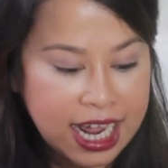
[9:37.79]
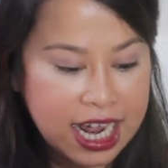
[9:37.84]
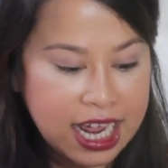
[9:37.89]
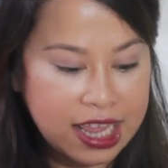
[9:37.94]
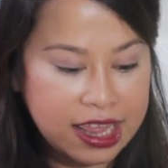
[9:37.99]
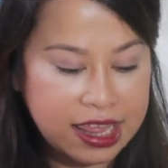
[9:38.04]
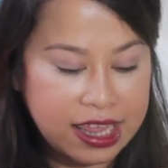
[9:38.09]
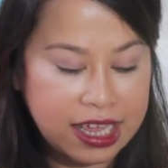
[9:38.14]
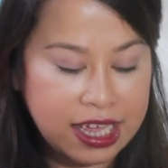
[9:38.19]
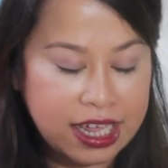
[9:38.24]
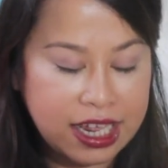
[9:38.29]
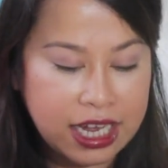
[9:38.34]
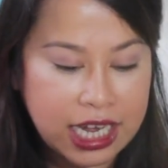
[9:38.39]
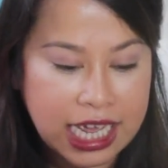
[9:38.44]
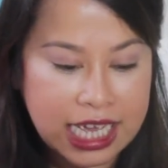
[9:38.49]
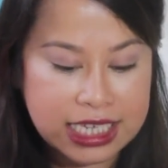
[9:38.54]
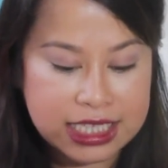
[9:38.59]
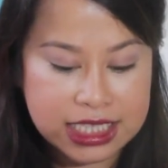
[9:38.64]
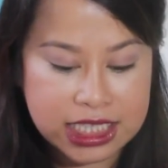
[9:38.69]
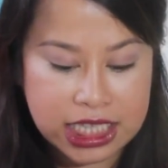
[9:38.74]
And then
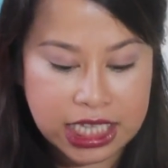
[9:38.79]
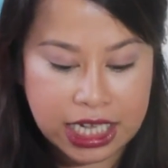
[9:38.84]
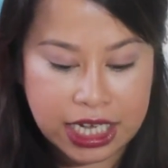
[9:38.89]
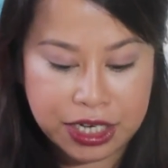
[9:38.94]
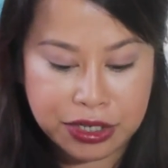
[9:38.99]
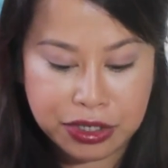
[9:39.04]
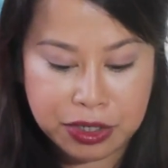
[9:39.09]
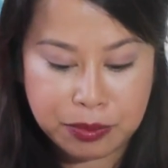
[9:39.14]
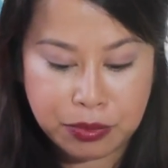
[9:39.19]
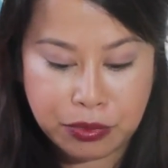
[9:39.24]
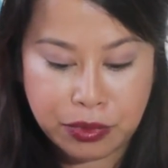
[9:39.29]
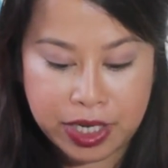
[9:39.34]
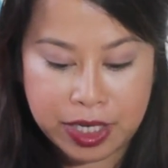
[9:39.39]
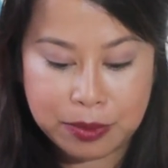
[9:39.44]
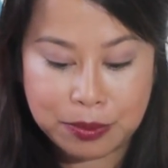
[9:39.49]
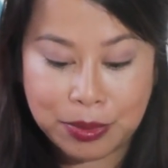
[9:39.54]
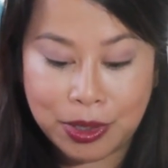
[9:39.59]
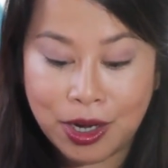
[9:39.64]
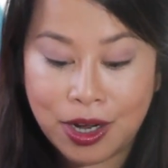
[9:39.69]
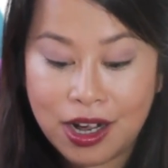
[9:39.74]
as the
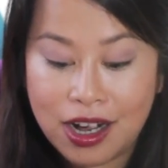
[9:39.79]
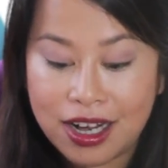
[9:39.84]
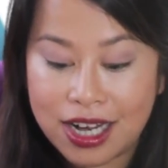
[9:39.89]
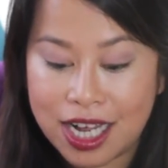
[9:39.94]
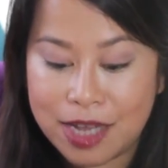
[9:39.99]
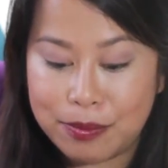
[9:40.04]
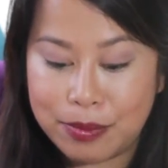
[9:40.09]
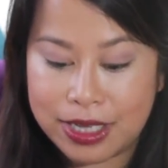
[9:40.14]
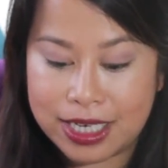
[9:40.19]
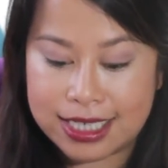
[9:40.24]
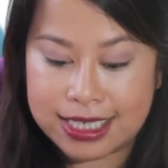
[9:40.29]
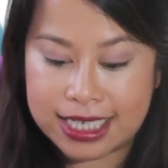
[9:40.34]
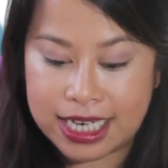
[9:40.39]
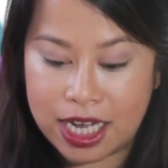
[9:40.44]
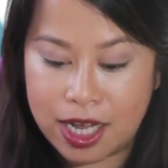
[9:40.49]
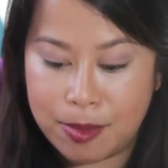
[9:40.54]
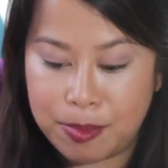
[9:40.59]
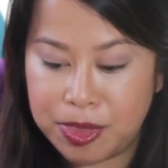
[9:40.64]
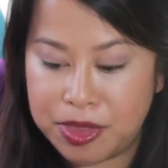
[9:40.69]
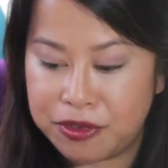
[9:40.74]
100-point perk, I picked
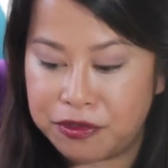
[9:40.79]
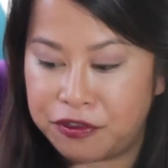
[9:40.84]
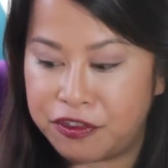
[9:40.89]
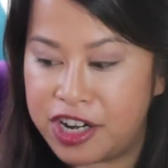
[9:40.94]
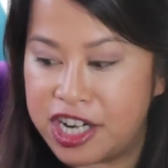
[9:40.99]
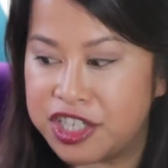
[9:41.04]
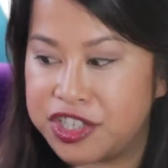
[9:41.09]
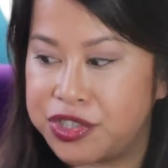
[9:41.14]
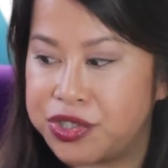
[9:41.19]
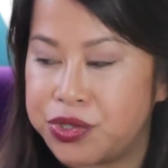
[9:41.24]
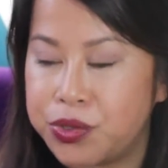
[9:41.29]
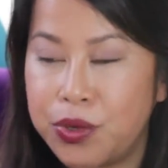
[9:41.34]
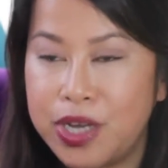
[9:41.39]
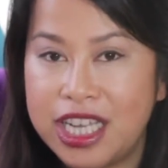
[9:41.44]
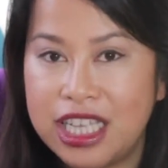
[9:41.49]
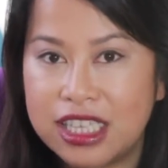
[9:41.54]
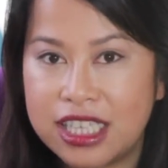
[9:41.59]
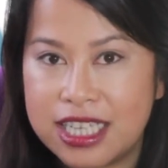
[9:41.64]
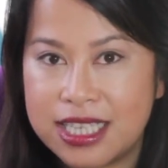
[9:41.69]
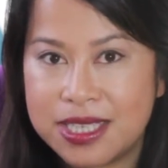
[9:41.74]
up the Fresh
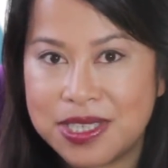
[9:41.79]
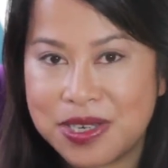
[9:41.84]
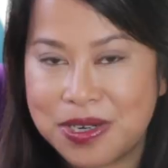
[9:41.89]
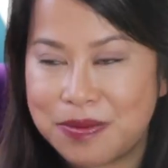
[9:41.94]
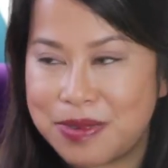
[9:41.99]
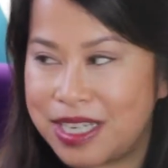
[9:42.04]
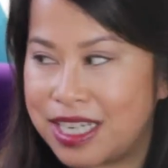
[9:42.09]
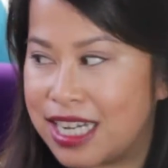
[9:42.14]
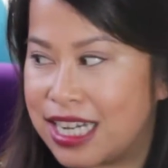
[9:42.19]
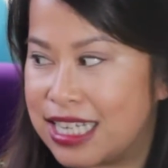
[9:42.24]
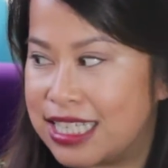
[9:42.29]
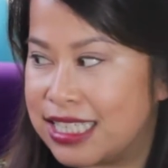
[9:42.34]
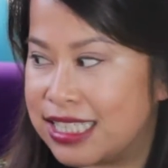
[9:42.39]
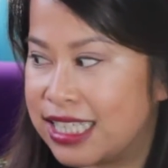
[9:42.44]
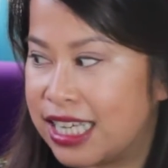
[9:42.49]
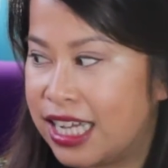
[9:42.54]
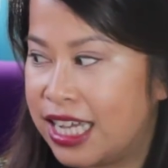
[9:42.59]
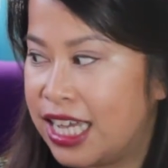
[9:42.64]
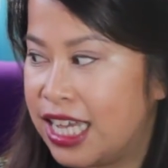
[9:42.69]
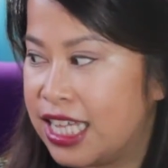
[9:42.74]
Soy Cleanser
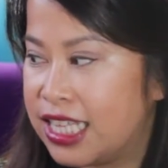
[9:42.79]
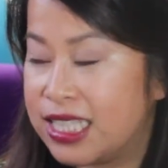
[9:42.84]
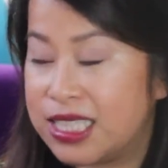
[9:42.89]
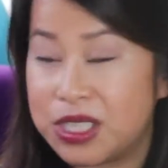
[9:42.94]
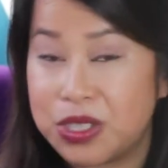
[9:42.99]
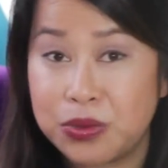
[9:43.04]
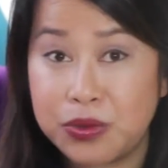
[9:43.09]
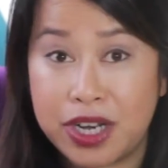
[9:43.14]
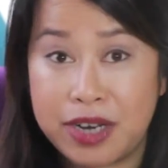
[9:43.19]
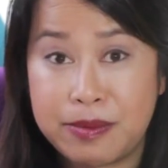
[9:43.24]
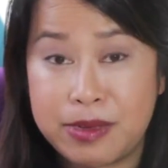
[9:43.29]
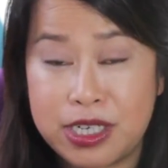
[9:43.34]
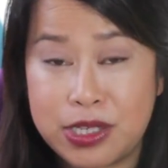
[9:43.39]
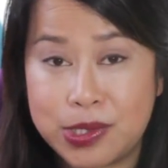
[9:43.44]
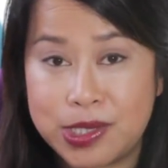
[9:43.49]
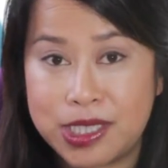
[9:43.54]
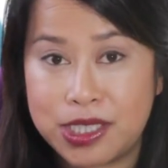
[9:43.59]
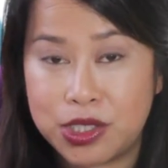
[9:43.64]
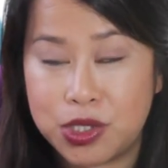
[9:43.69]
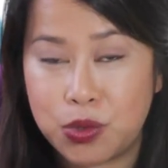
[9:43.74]
because this is what I've been
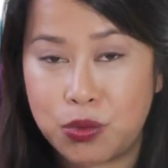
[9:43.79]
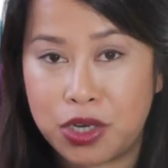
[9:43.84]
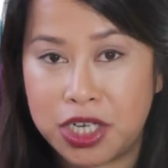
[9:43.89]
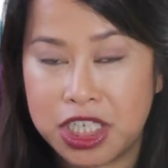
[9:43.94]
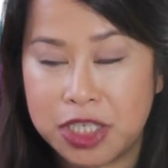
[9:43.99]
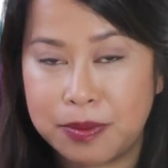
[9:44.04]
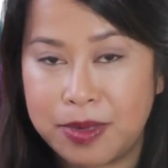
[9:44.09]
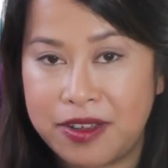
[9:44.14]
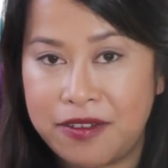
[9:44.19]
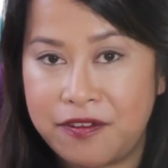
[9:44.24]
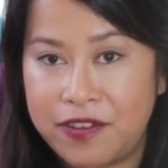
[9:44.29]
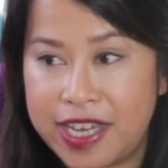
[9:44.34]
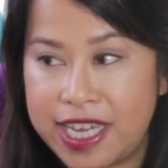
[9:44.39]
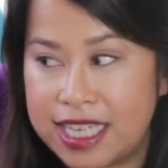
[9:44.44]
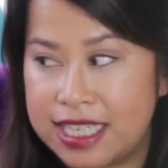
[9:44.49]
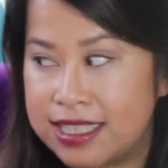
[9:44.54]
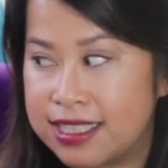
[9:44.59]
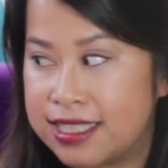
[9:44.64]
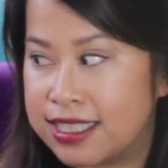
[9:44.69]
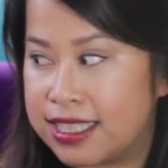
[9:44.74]
using to wash my
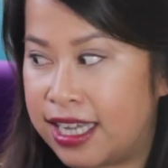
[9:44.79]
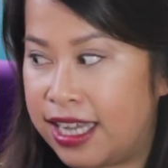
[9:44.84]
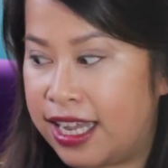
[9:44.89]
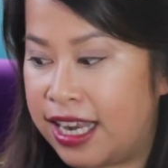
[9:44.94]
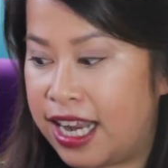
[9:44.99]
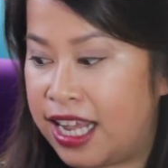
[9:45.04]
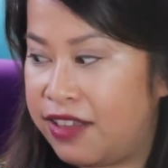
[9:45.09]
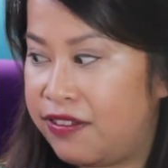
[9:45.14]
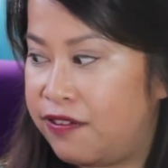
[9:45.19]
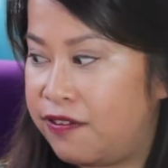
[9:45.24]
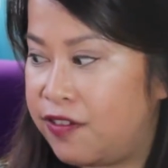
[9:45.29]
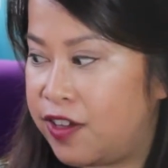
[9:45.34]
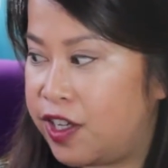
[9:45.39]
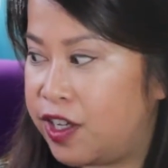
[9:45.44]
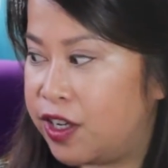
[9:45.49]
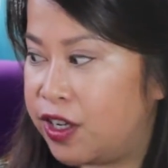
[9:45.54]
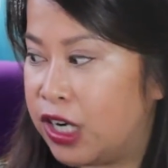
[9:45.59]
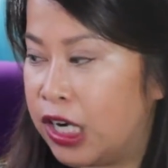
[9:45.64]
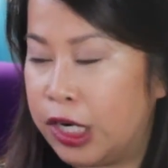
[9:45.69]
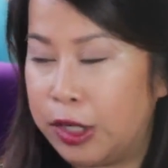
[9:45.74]
face, and I
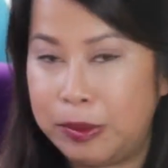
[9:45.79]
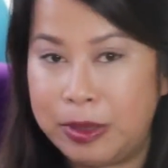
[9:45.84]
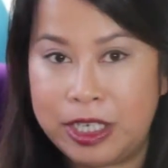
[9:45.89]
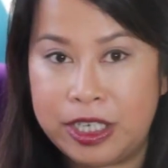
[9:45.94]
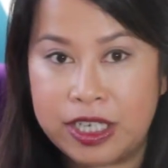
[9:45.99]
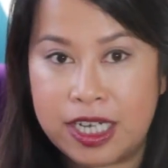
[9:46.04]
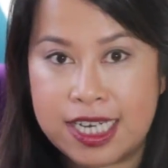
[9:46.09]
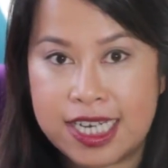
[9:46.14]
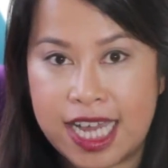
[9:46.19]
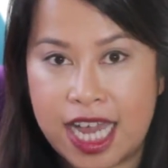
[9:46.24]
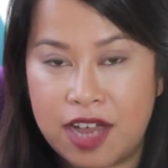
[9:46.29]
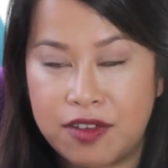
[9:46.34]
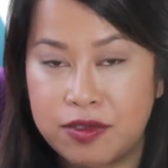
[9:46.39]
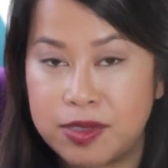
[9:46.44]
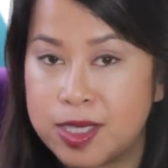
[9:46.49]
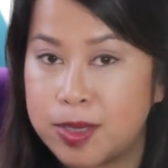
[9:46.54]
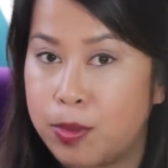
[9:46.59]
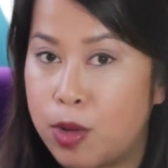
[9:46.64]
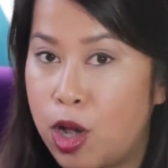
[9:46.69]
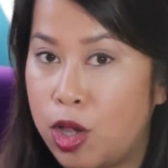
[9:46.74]
figure it'll be good to have a
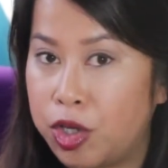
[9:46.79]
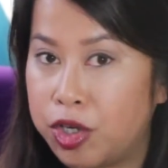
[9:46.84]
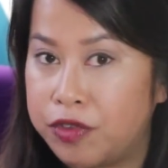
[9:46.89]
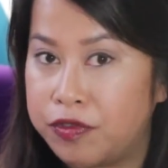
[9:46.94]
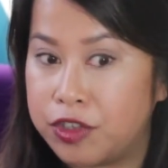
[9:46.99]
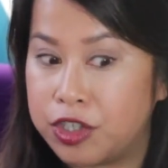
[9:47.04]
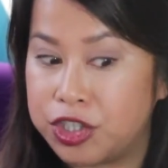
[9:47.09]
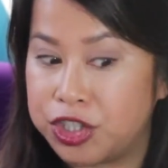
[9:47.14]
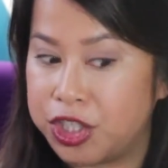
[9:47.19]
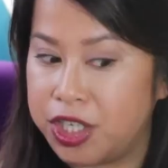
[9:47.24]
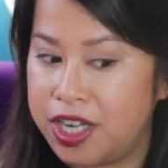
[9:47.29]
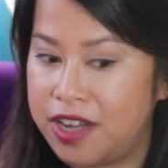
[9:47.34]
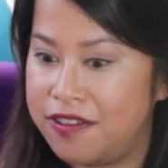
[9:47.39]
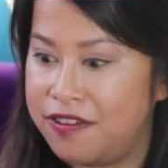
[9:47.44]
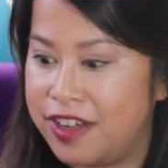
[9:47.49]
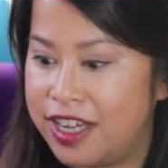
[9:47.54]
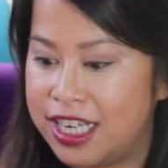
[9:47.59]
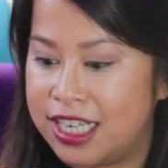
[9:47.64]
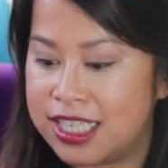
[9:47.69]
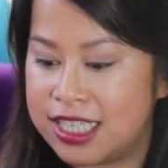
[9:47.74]
smaller version
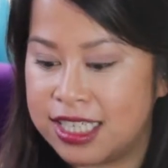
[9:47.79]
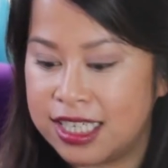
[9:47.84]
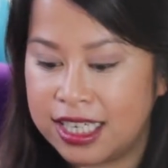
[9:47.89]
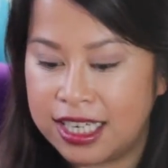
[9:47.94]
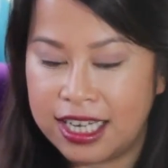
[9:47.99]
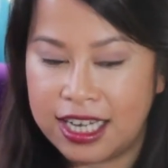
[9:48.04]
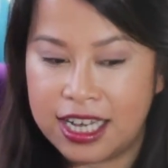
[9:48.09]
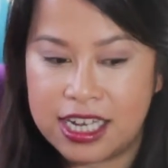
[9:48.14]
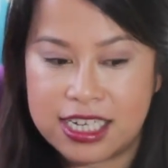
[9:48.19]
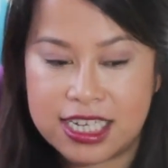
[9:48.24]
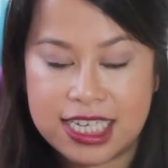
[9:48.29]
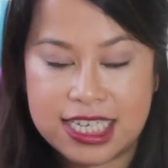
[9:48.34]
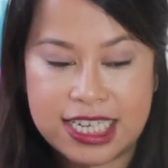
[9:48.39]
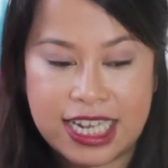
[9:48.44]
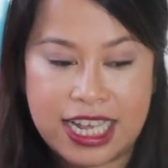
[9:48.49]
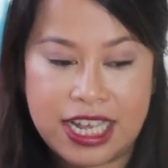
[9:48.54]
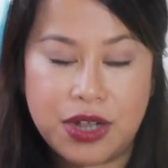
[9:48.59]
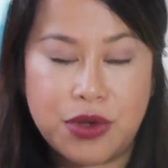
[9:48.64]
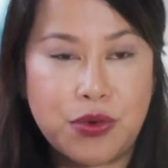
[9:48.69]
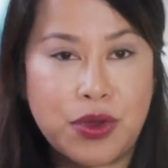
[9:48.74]
of it to
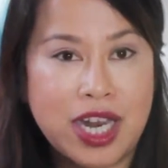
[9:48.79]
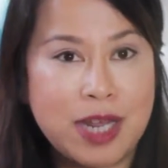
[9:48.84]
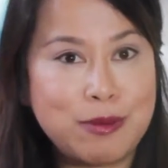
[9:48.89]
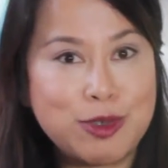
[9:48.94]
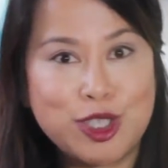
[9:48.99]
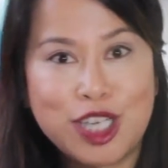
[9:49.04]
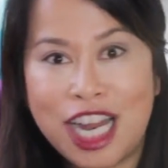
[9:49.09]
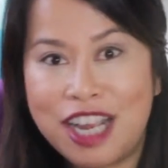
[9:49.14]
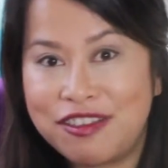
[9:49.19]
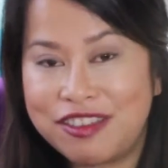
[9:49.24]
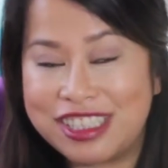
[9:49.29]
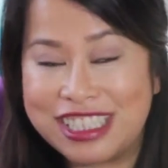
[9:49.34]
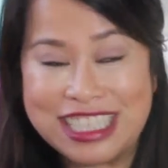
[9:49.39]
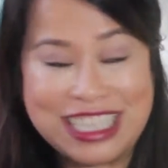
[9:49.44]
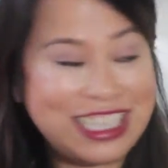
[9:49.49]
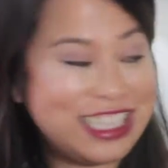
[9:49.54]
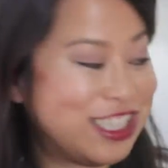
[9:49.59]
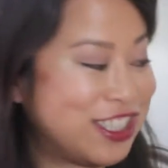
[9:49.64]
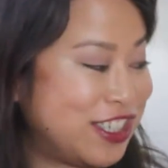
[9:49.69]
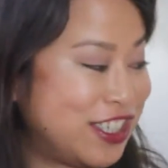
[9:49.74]
take when I'm
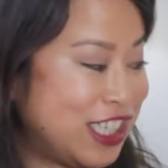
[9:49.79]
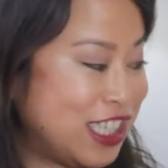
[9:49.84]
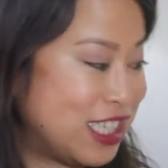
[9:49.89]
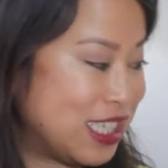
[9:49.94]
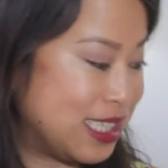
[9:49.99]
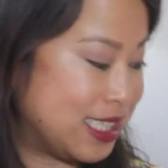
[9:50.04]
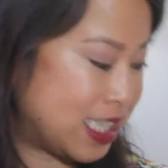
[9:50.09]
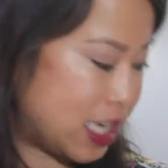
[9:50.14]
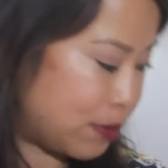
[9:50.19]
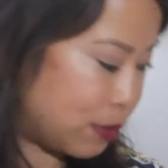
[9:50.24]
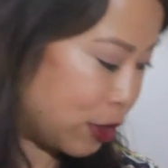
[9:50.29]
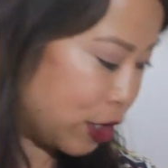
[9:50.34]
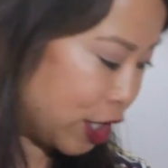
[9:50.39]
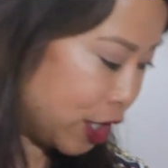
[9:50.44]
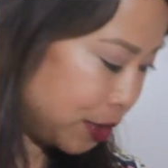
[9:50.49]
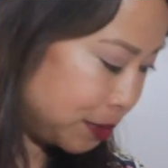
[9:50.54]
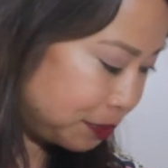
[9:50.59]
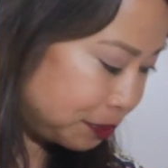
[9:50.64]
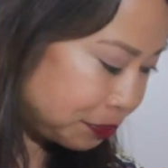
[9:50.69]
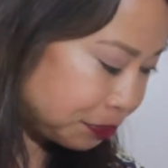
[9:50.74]
traveling during the
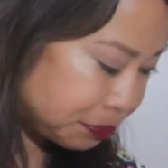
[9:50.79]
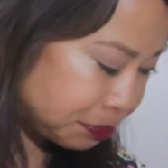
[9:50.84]
summer.